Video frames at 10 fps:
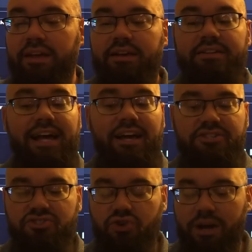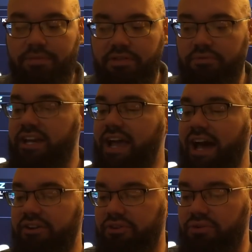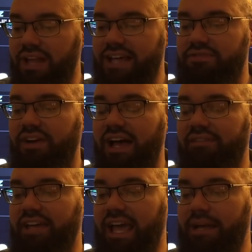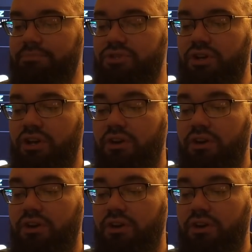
Dallas has dropped 3 out of their last 5 games,